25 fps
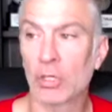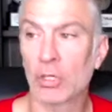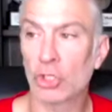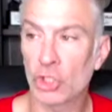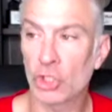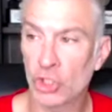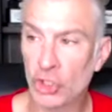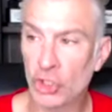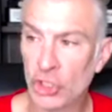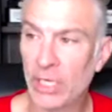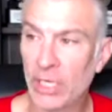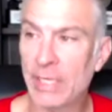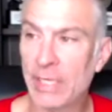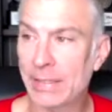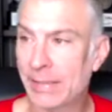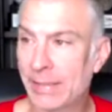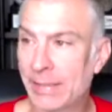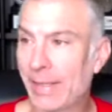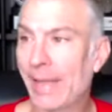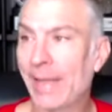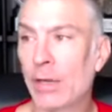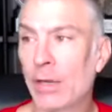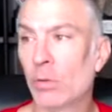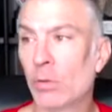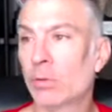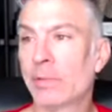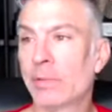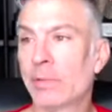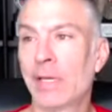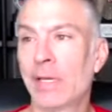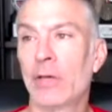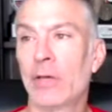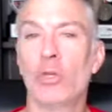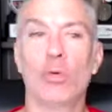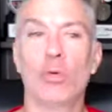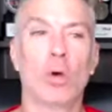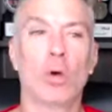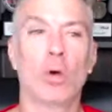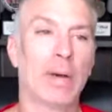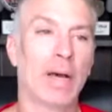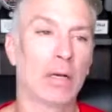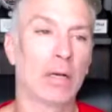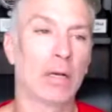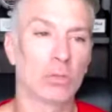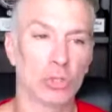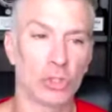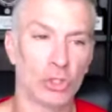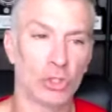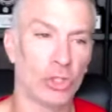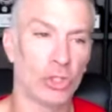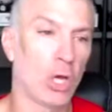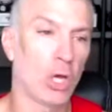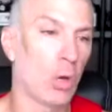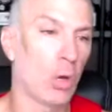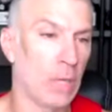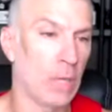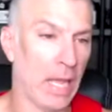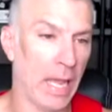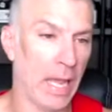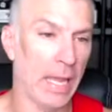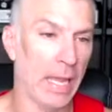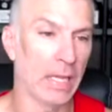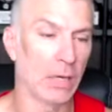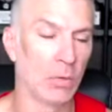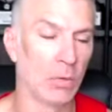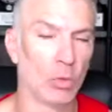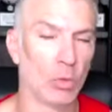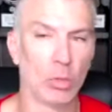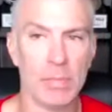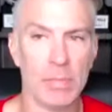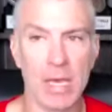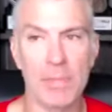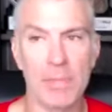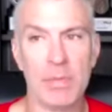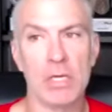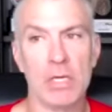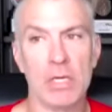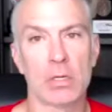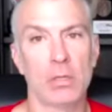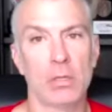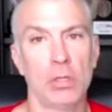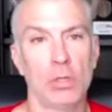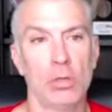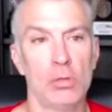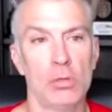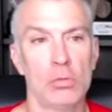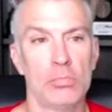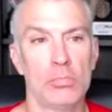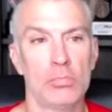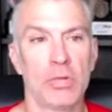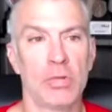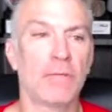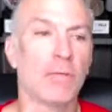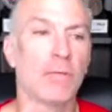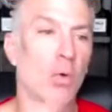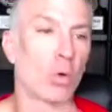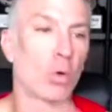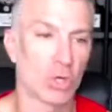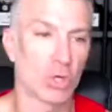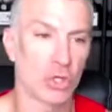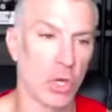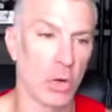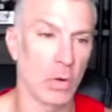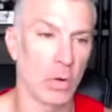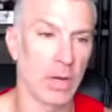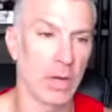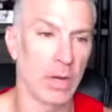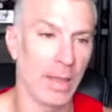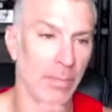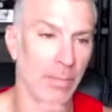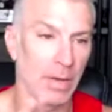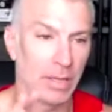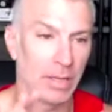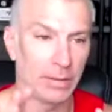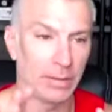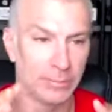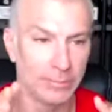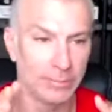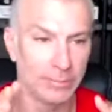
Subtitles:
shit they don't tell you about show day, and we'll maybe include before show day, but